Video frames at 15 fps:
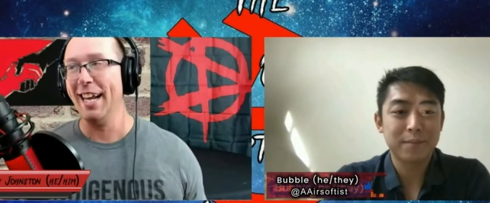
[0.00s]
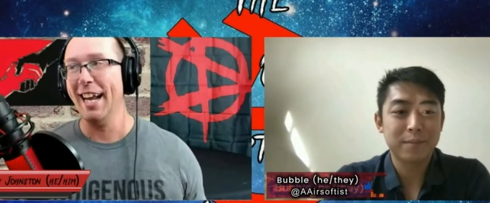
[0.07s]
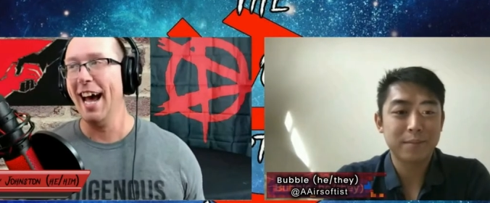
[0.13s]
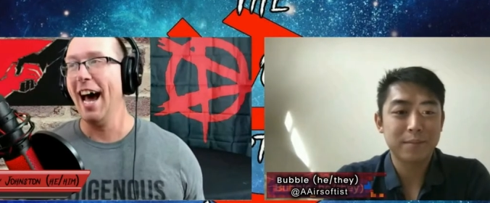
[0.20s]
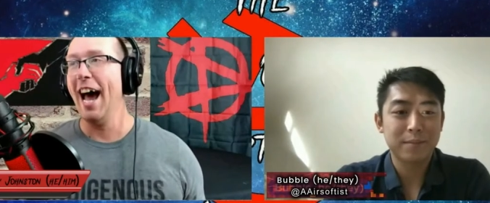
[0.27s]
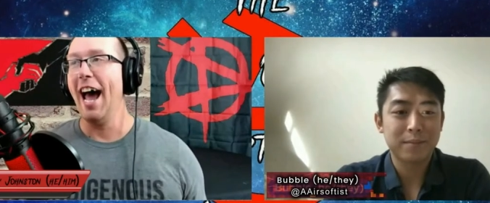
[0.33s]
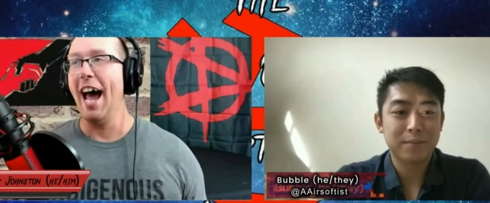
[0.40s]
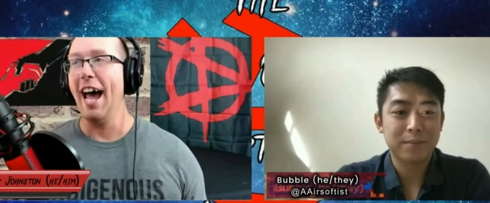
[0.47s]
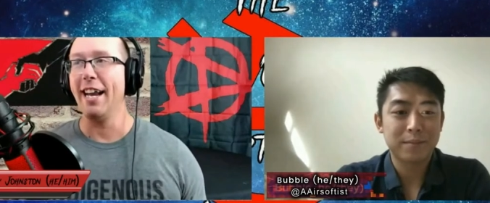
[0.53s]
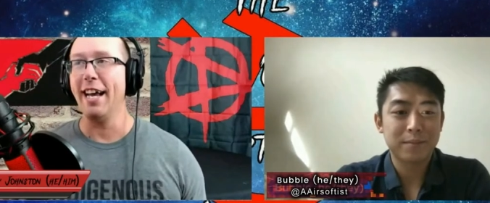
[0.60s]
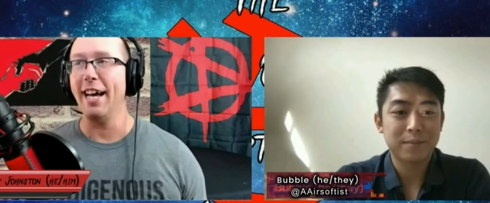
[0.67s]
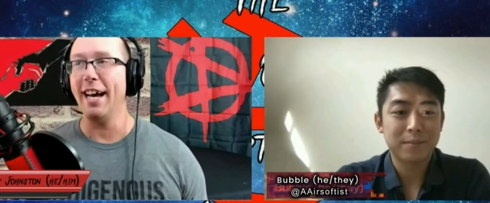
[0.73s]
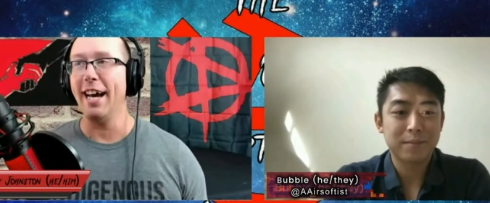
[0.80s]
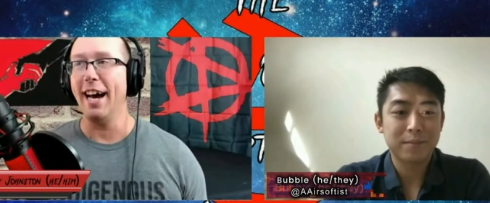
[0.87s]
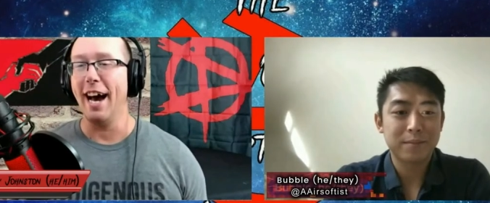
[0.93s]
Speaker 1: and,
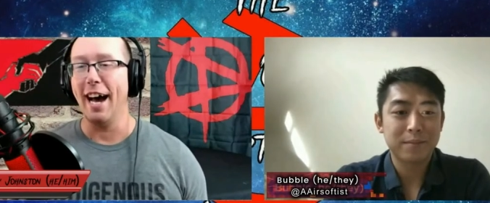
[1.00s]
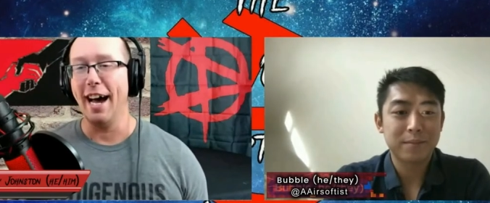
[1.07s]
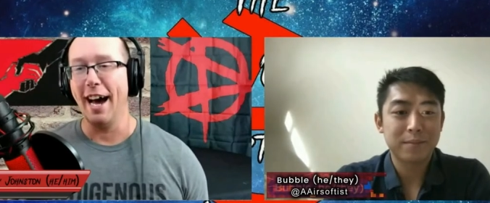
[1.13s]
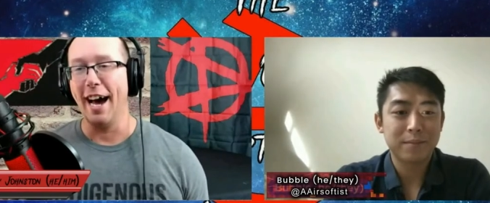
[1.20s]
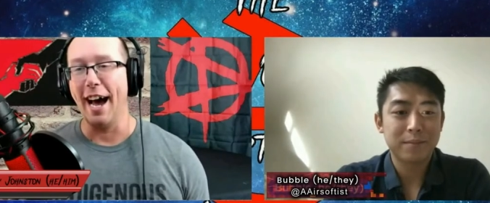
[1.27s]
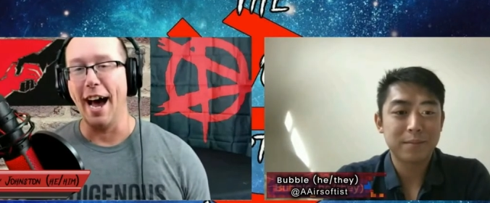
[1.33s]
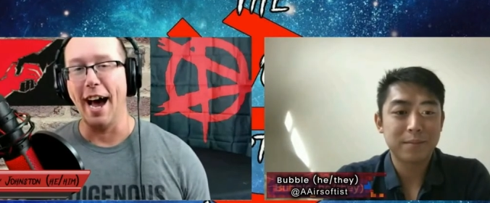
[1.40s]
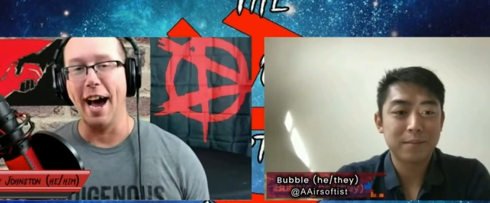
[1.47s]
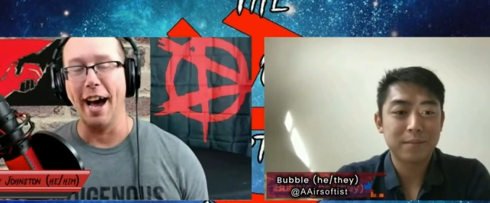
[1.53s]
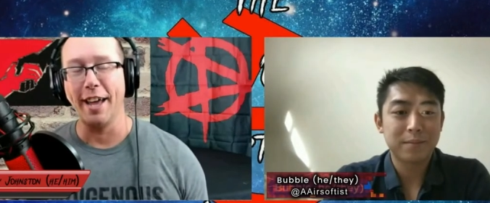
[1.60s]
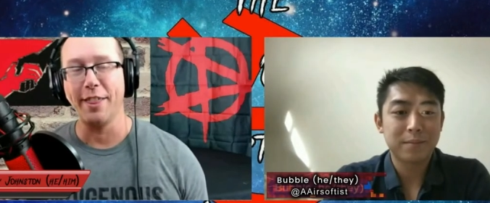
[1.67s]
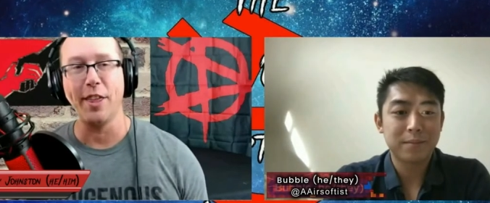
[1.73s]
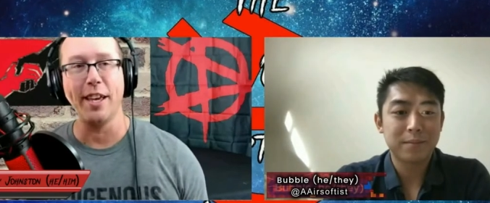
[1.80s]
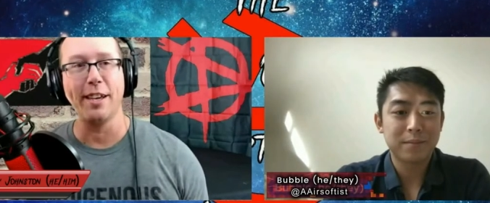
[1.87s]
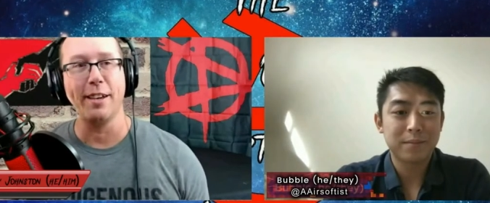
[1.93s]
and
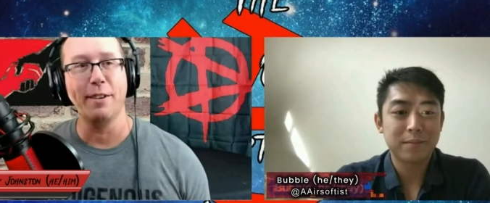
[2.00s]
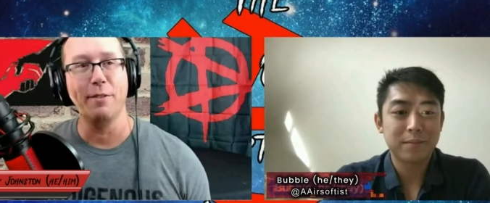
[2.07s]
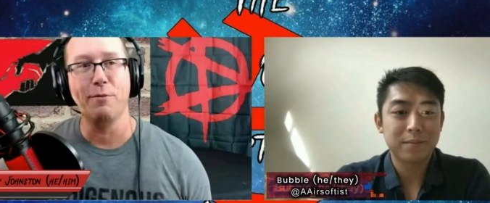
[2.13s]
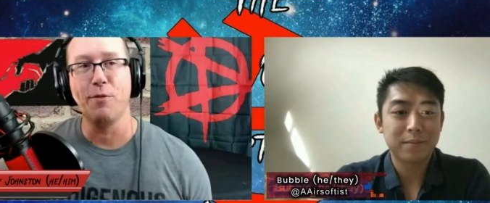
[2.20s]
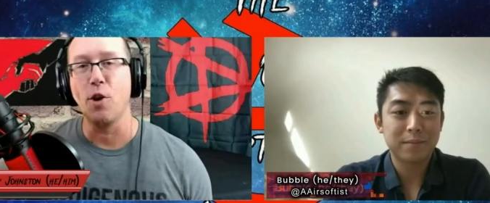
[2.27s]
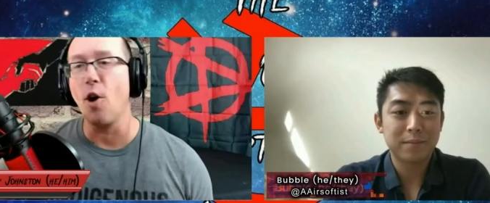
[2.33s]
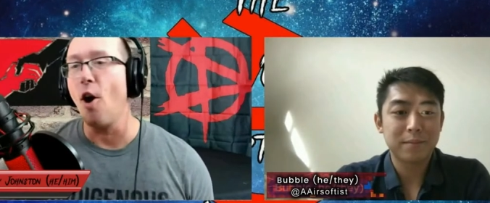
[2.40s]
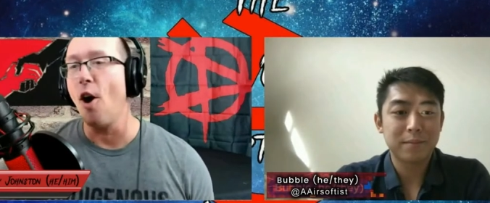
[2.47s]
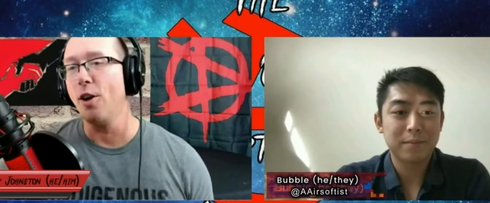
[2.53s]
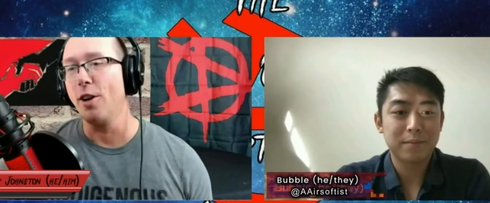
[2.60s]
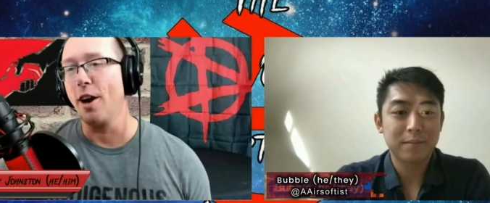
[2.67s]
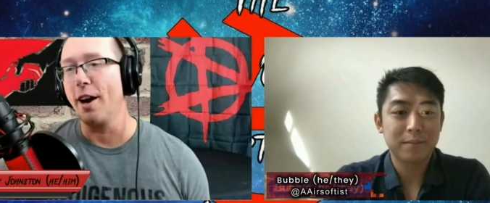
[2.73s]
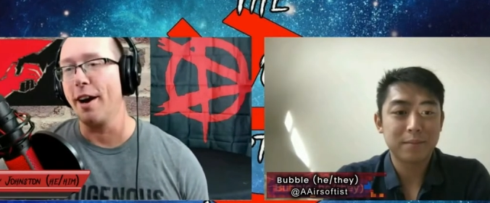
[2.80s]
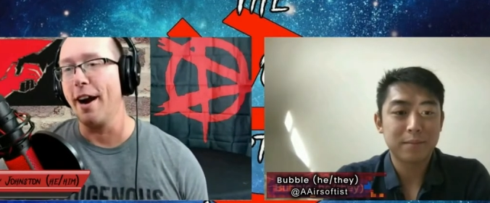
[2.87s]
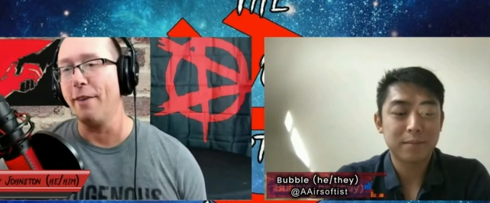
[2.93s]
I think for
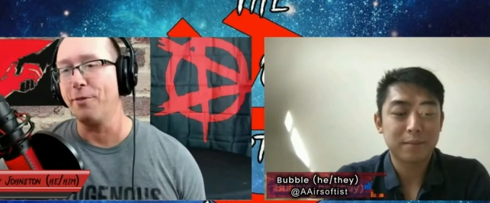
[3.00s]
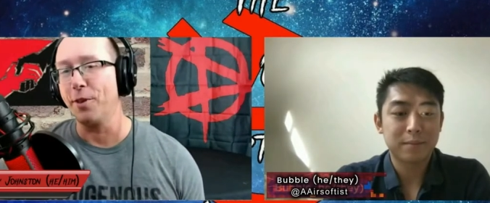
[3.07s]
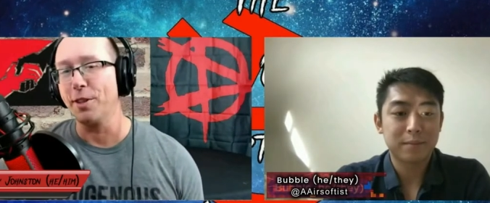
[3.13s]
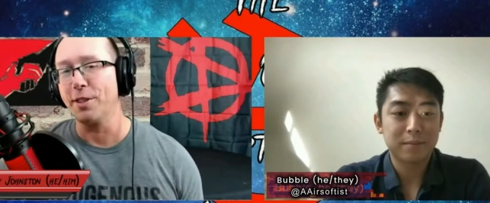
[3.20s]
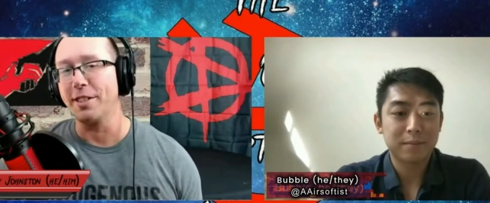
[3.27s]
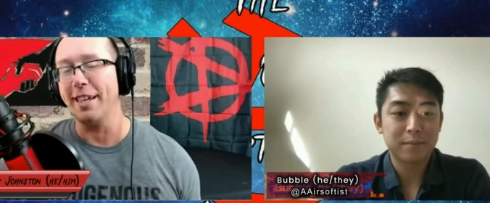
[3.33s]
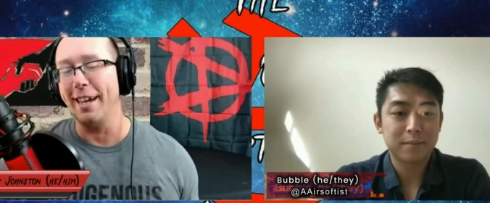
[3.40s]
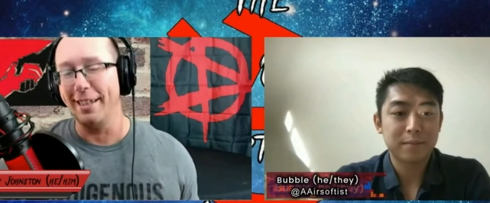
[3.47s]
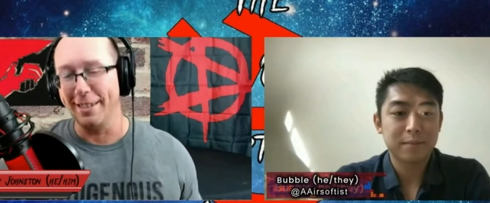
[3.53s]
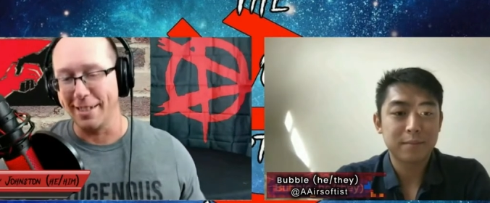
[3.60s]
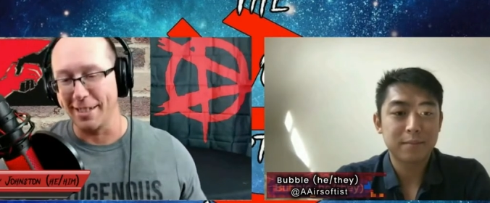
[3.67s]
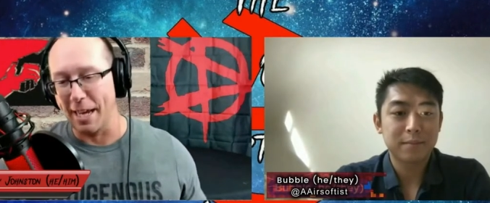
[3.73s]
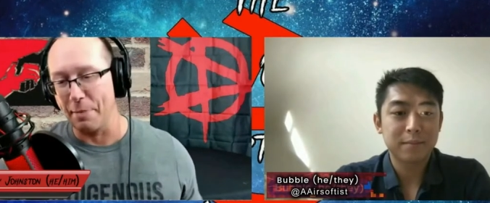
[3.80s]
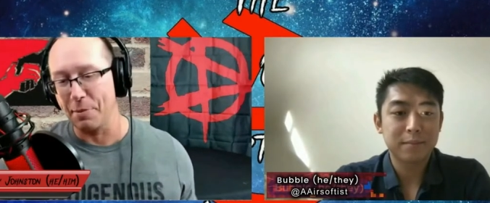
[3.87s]
all our efforts in